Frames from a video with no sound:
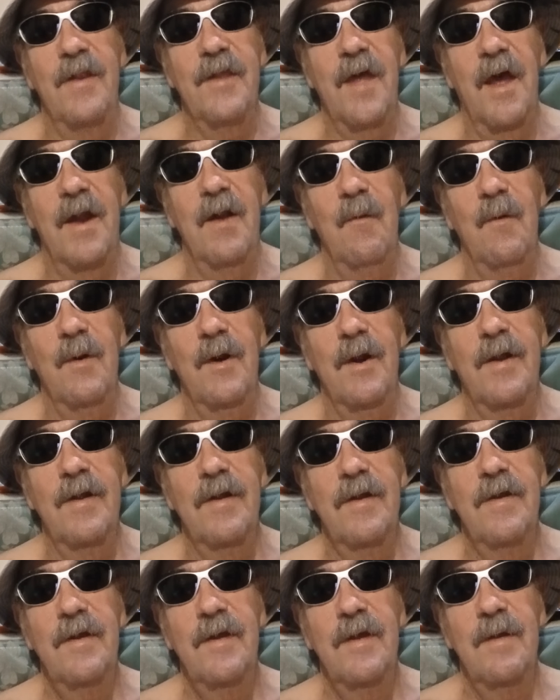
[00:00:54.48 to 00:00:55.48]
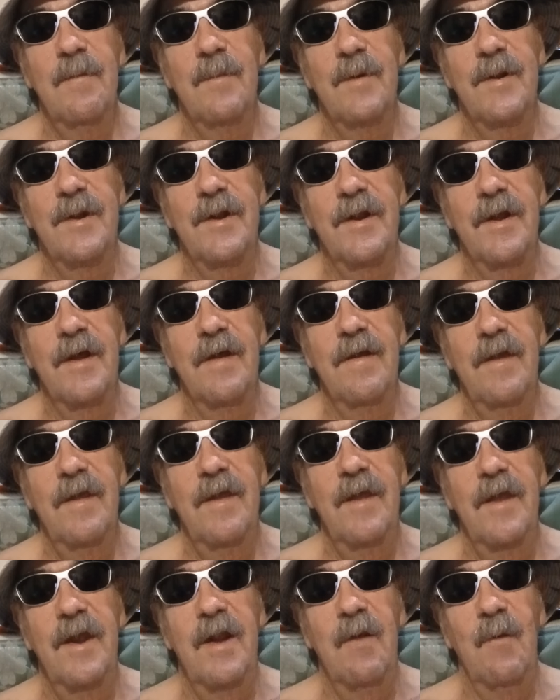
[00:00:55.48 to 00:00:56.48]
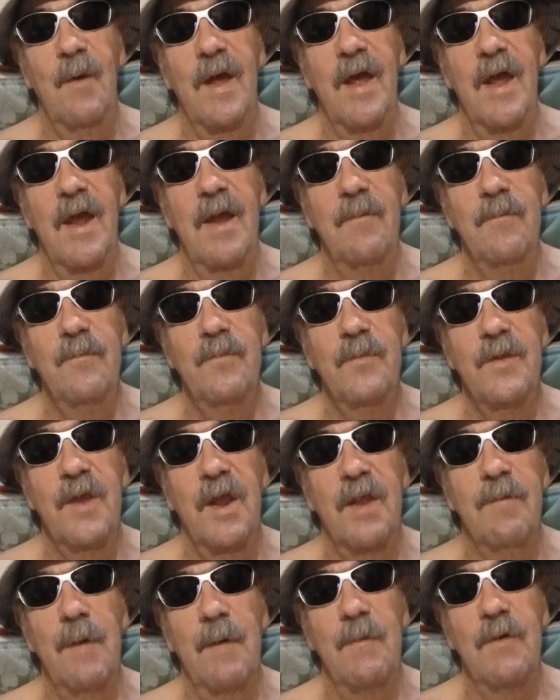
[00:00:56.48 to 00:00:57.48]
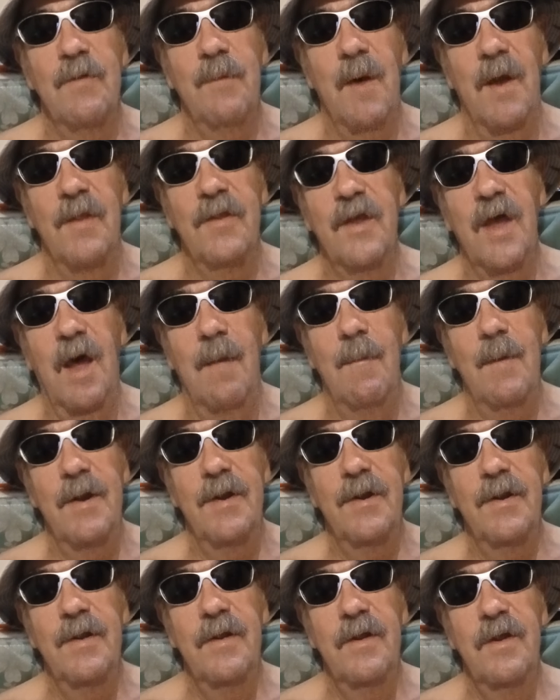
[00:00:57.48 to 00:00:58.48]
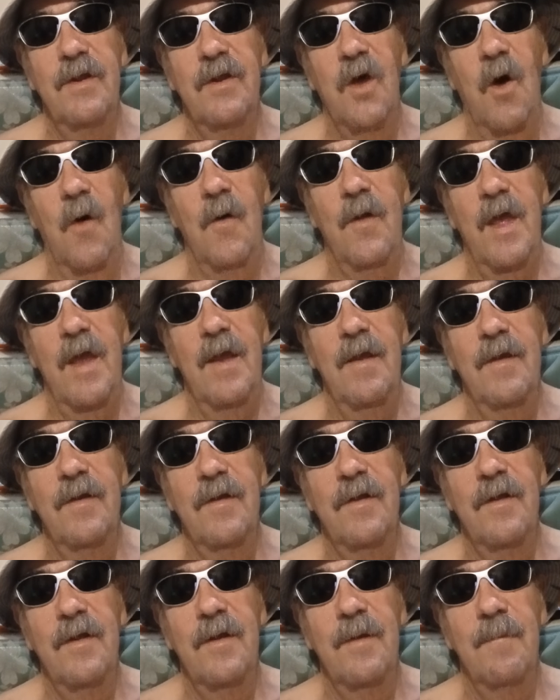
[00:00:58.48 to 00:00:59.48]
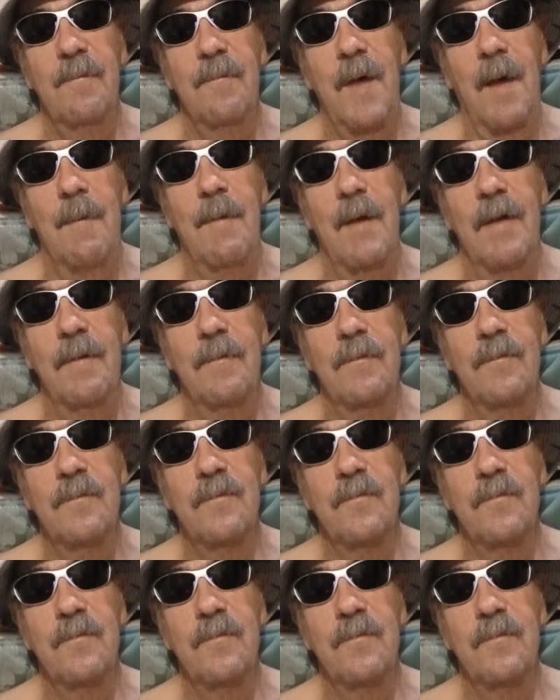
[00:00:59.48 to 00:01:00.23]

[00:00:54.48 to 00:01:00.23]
that's got to work. But uh, anyway, that's my response comment. Okay, Bye bye.